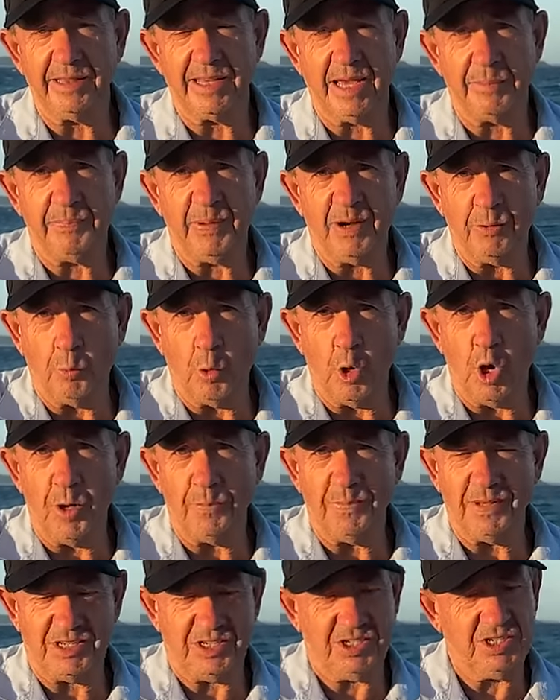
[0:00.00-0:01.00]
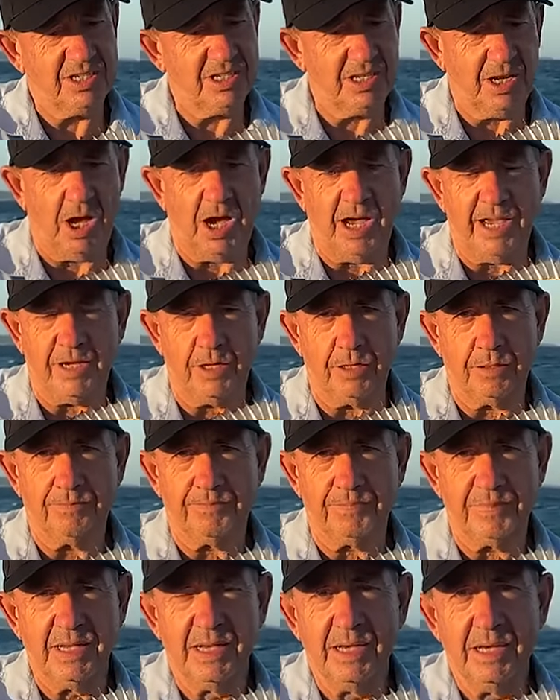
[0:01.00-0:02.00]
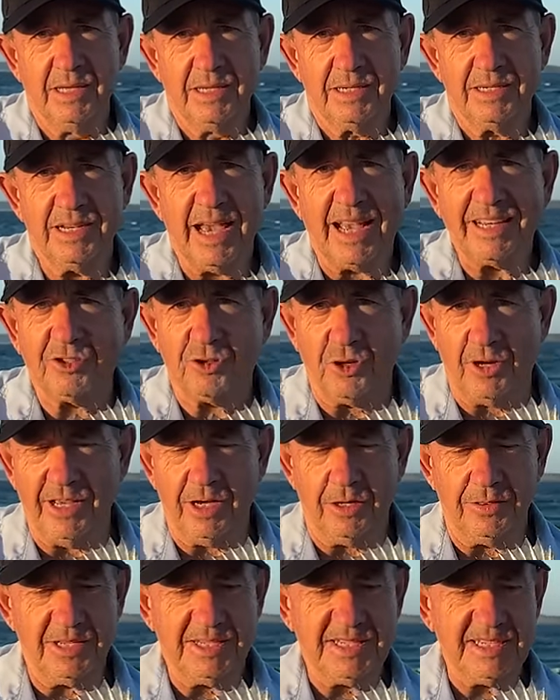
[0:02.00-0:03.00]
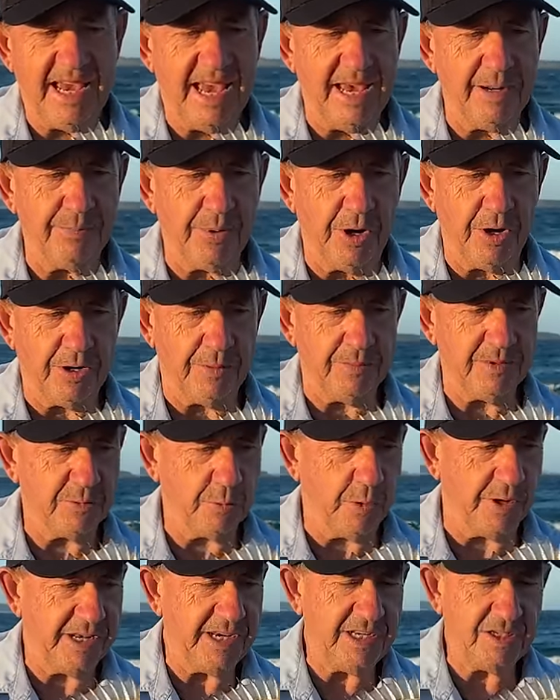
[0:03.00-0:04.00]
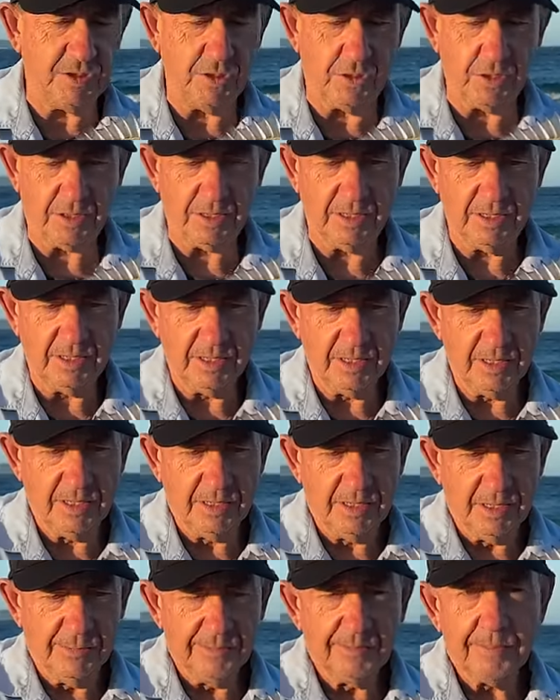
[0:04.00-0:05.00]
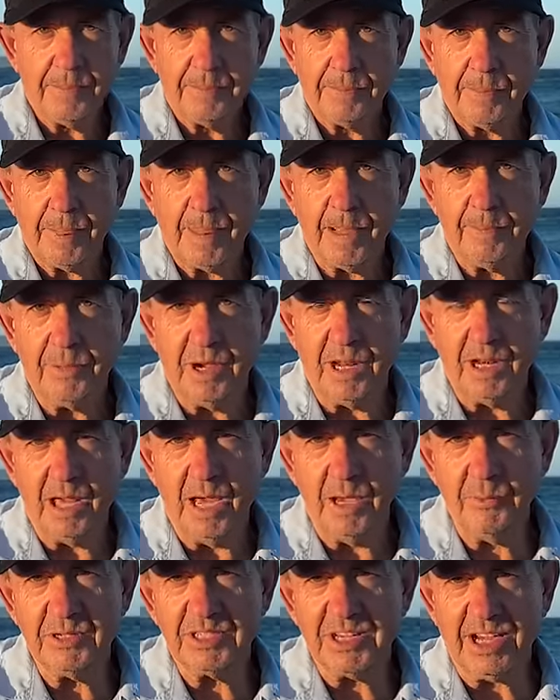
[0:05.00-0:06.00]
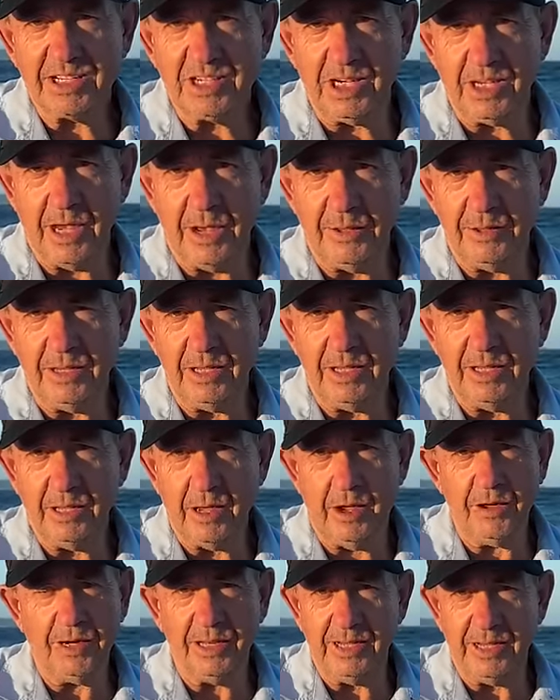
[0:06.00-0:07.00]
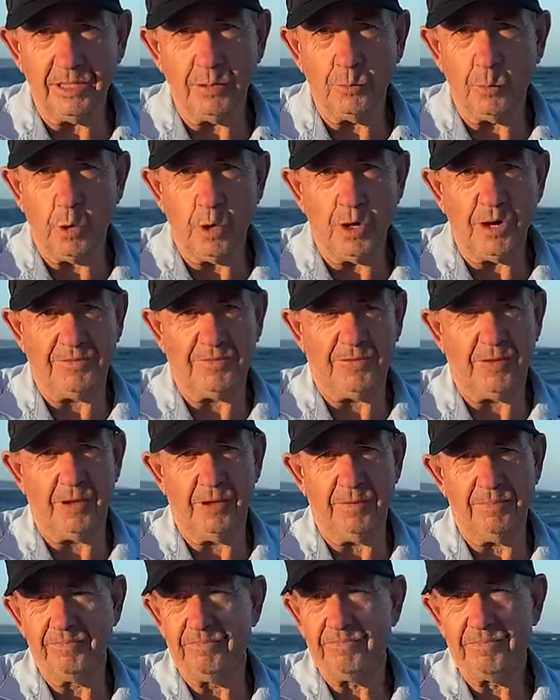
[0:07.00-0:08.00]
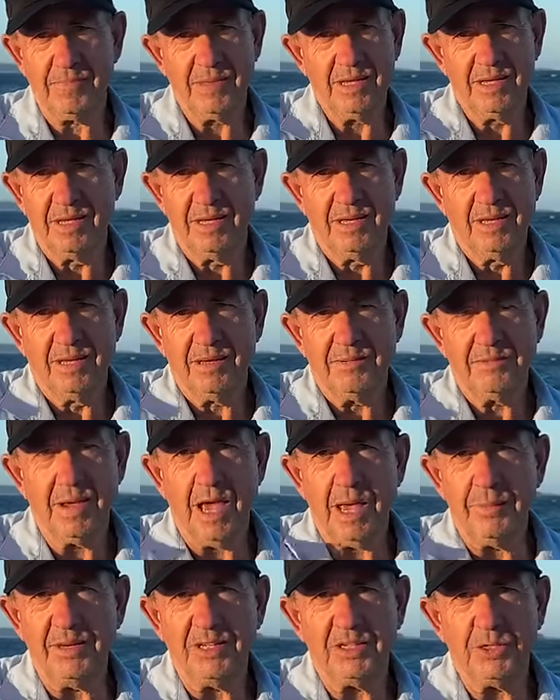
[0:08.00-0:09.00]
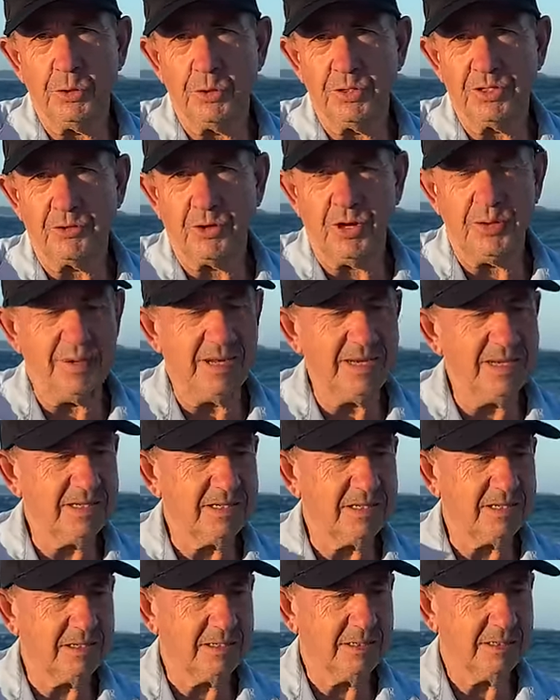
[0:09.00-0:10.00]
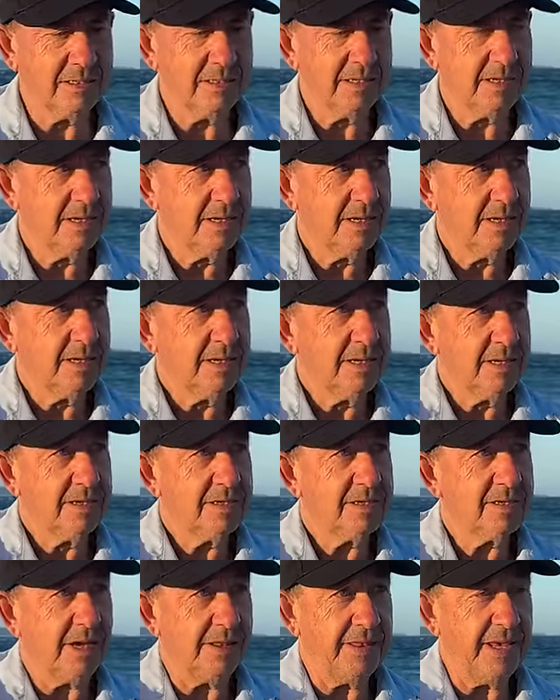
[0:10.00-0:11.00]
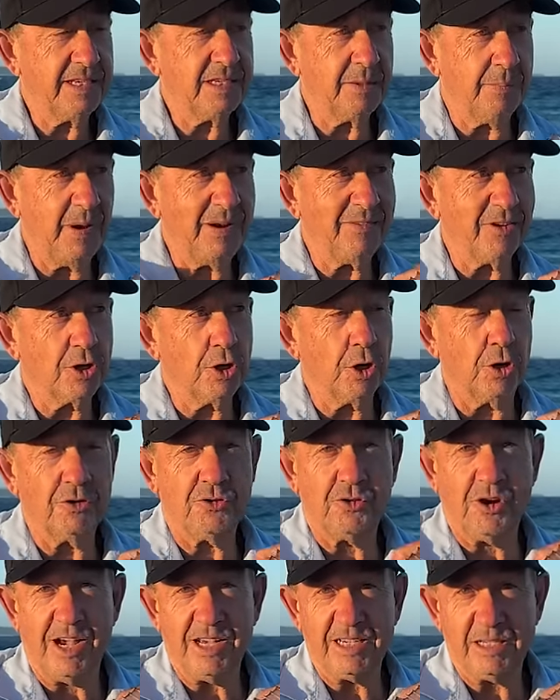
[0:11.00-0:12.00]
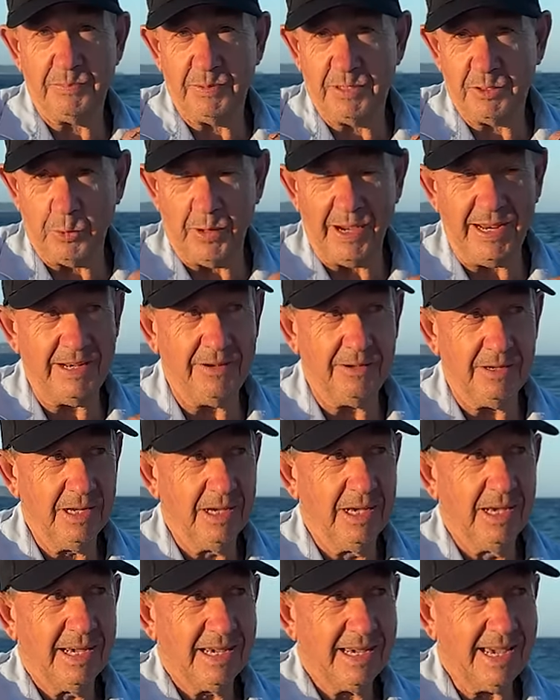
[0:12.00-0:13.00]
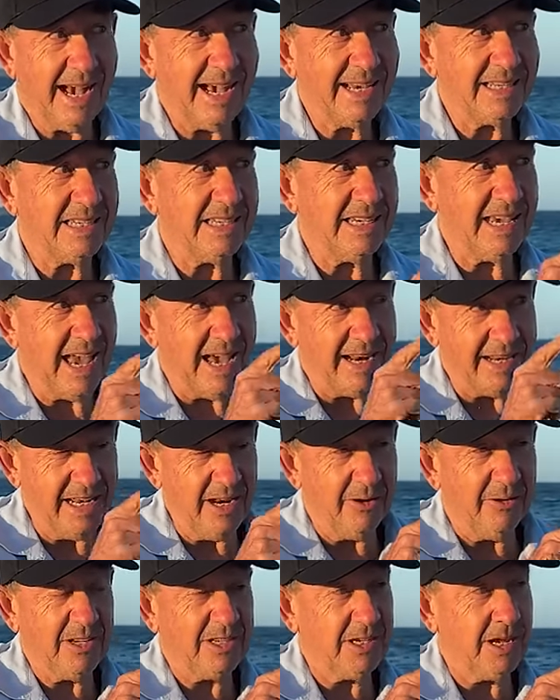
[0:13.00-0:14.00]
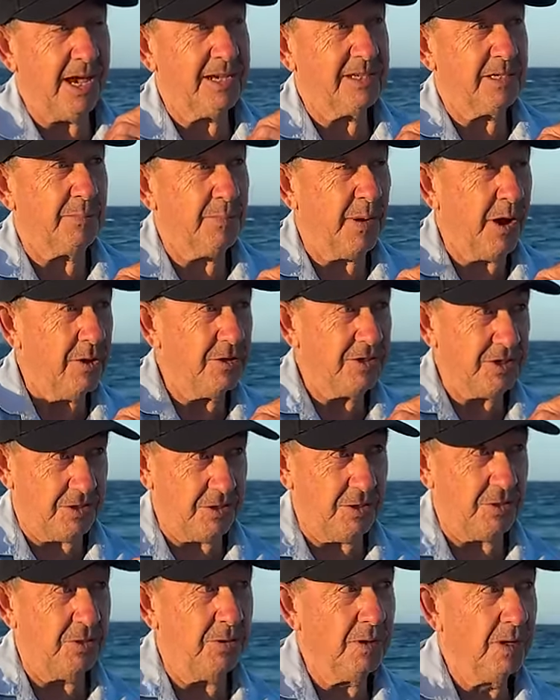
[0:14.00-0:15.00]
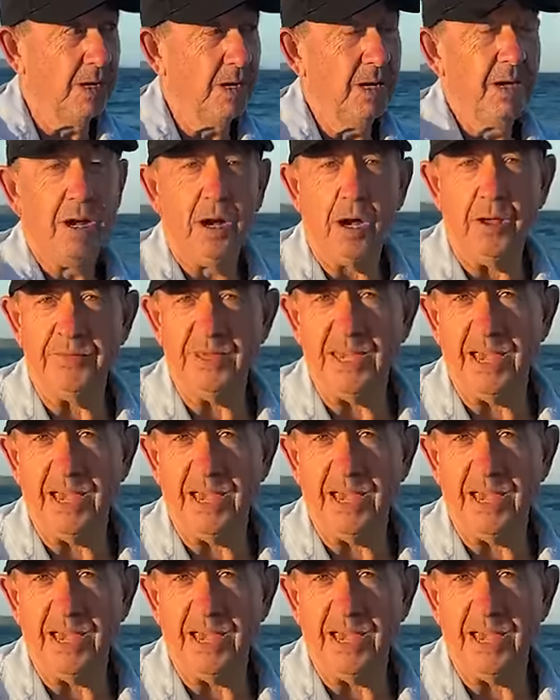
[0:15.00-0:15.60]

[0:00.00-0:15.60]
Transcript: that bit of worm that's just lying naturally on the sand bottom is what he took. My line was actually only in the water for maybe two or three minutes. So there's a bit of a contrast between casting out here as, as opposed to on the